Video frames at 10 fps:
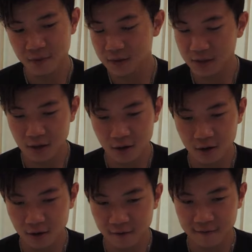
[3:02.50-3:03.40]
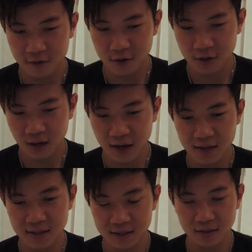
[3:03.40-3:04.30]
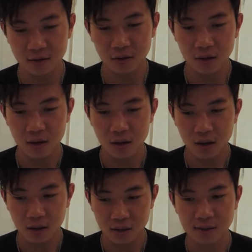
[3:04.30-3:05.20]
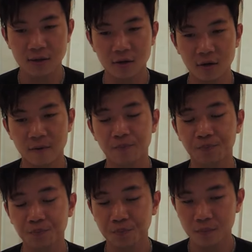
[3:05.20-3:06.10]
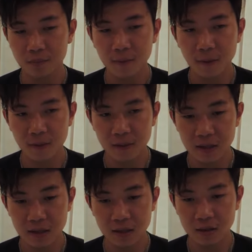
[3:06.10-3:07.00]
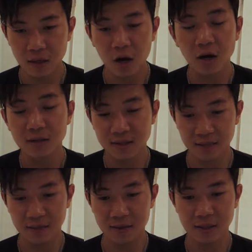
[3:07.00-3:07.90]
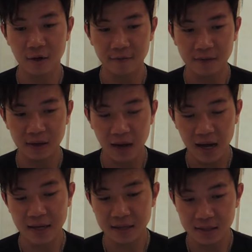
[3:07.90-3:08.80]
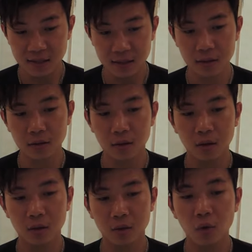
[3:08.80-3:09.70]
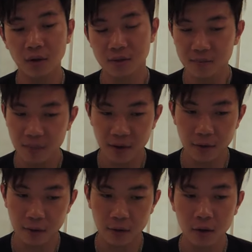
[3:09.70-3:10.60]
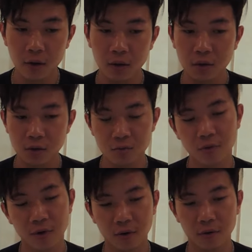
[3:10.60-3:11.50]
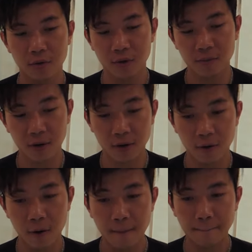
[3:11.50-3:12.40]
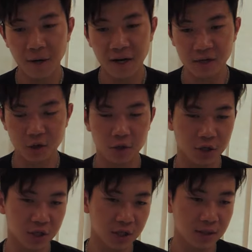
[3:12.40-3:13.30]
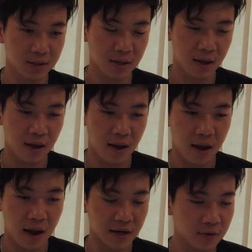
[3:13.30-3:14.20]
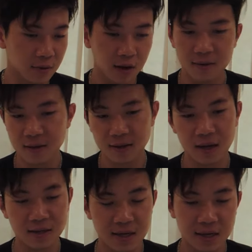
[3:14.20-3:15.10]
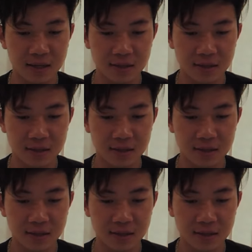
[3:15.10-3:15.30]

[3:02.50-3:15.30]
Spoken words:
using the knockoff version, I still consider it the concept itself. It's still Quantum Bender 2.0, 3.0 by John Sheets. I do not think that